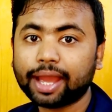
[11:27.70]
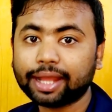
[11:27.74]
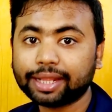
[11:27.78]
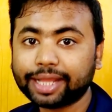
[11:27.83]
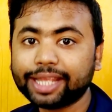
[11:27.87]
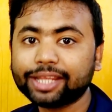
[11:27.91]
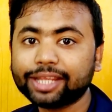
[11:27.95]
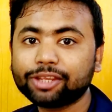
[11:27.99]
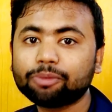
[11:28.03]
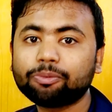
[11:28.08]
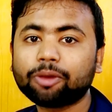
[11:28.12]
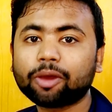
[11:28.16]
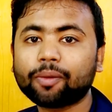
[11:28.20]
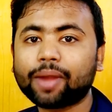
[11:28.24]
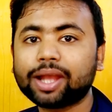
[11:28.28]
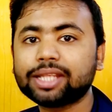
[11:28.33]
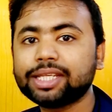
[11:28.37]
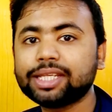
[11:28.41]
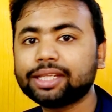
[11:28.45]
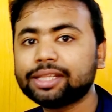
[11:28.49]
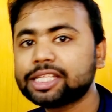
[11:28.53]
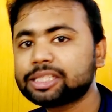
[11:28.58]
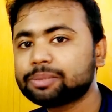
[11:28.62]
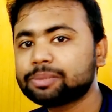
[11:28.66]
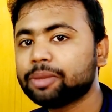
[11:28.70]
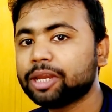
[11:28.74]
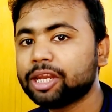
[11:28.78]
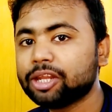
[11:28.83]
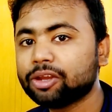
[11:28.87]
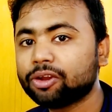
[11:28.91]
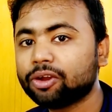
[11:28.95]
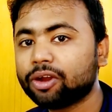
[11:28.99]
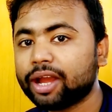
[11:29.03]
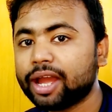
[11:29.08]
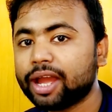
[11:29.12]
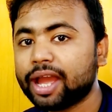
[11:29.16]
Thank you for watching this
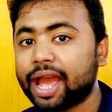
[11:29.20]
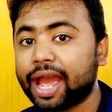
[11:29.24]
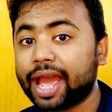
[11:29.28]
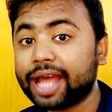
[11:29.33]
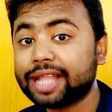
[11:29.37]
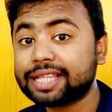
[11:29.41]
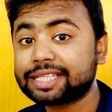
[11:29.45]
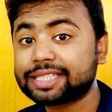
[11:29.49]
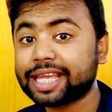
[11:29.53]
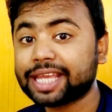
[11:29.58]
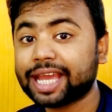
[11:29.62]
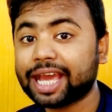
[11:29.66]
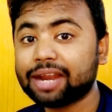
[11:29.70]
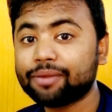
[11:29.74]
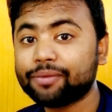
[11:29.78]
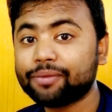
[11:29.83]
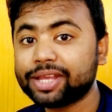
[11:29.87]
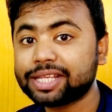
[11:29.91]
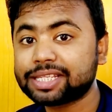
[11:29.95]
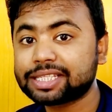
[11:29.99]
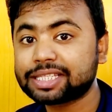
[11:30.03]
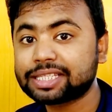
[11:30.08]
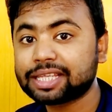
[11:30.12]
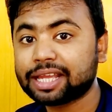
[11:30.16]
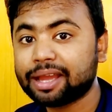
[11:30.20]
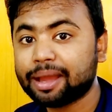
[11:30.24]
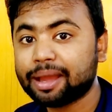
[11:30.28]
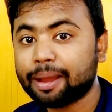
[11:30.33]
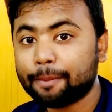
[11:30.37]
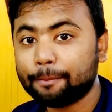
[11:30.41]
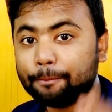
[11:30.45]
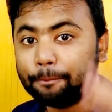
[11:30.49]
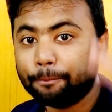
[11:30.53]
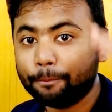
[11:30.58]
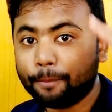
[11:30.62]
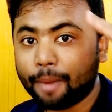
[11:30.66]
video, and say always
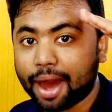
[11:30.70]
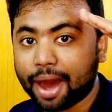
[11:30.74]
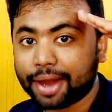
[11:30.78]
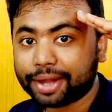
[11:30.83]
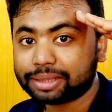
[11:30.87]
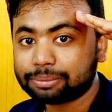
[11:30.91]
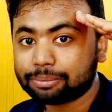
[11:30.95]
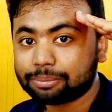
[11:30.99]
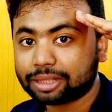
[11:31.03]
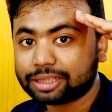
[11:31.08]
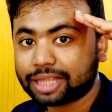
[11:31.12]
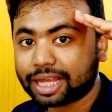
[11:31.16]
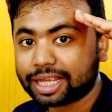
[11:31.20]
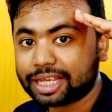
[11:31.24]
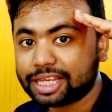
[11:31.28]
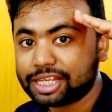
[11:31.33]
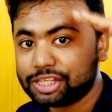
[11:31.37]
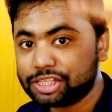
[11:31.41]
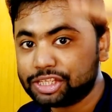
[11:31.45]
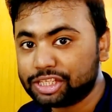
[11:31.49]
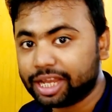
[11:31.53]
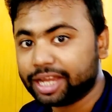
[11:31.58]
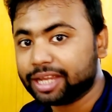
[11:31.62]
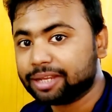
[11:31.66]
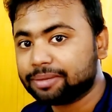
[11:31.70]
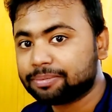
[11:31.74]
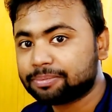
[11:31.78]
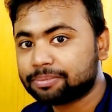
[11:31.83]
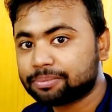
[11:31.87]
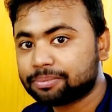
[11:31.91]
Bharat Mata Ki Jai.